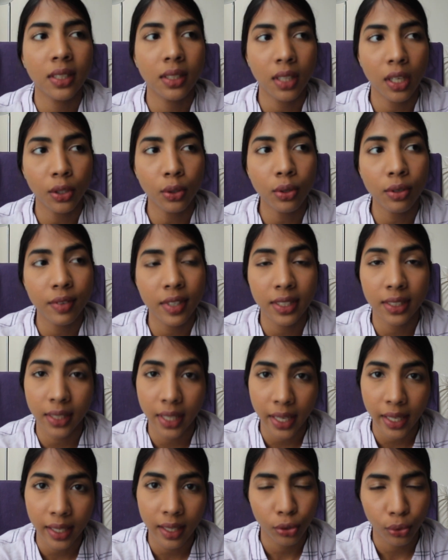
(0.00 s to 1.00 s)
In SANUR, we
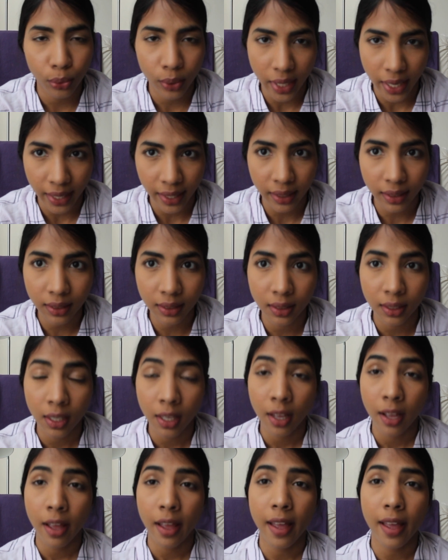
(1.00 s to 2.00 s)
stayed 2 days,
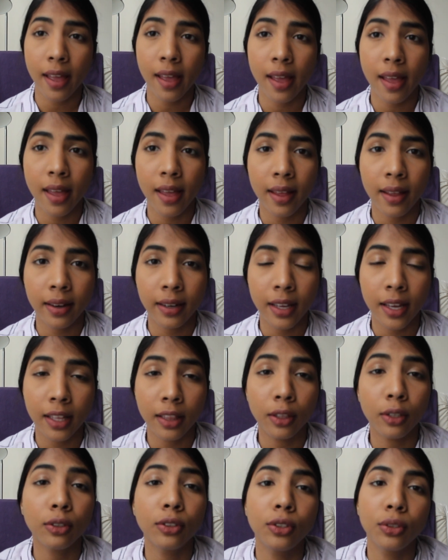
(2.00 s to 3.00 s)
and
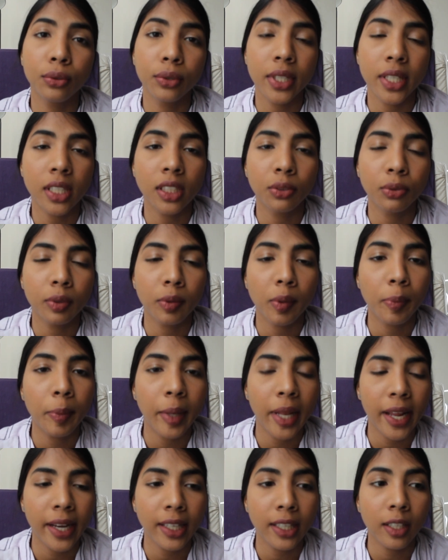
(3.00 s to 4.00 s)
in those 2 days, we were
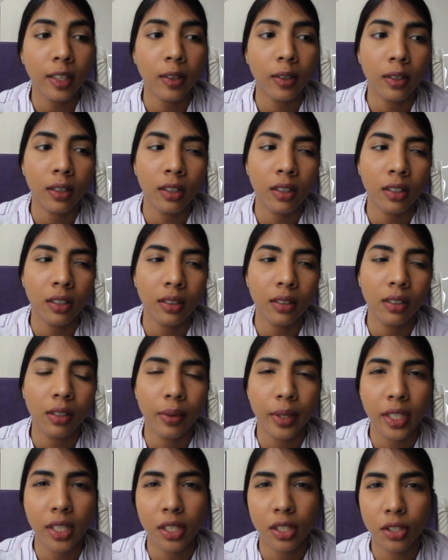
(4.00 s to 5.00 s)
planning on
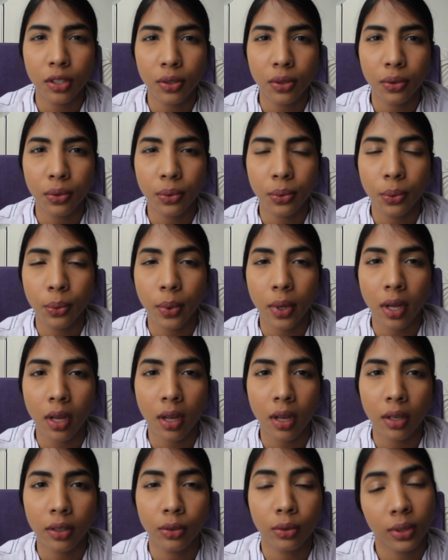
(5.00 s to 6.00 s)
going to
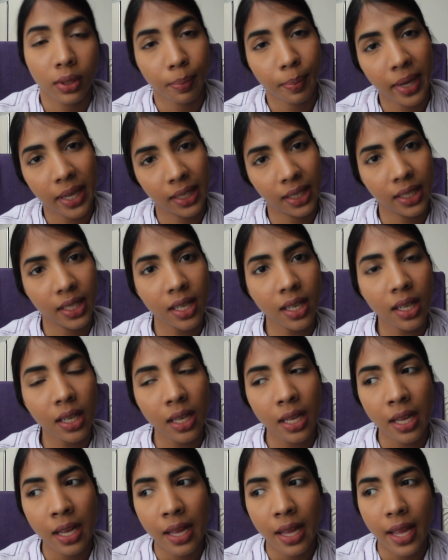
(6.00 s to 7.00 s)
Nusa Penida,
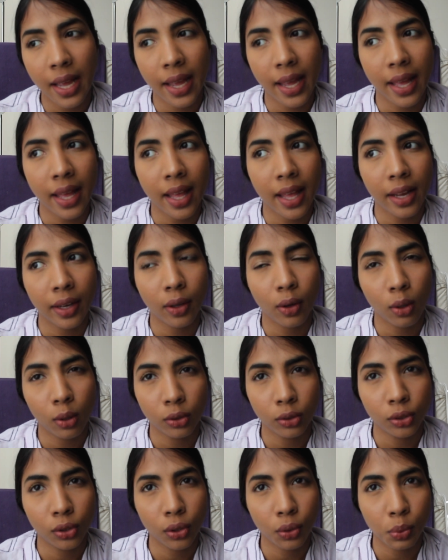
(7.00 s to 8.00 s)
and
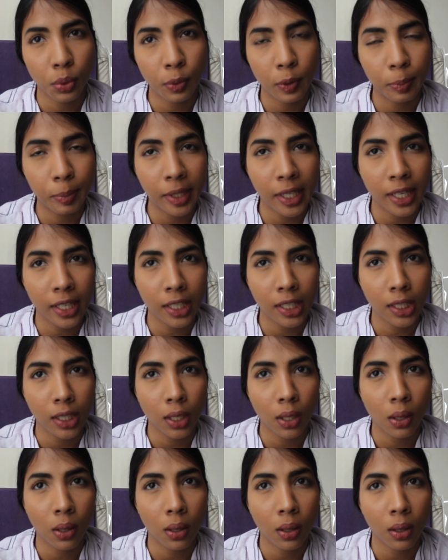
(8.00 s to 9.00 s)
also we were planning
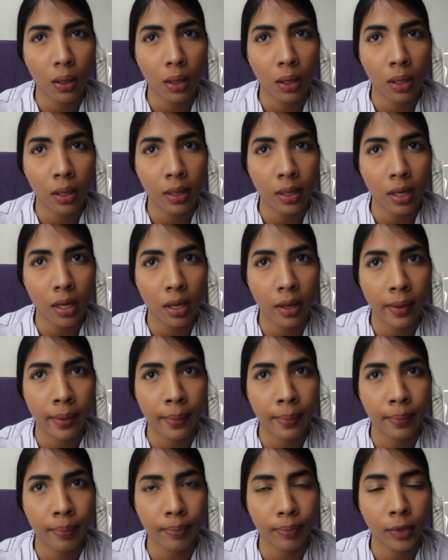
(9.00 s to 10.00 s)
on
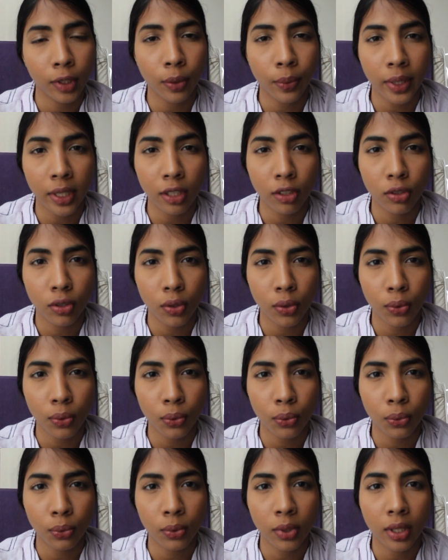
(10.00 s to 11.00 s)
going to
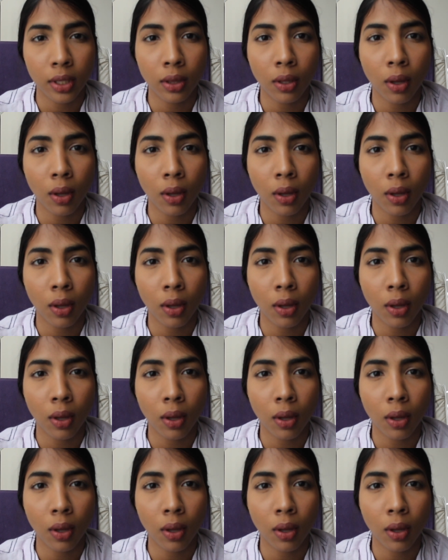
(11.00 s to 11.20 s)
the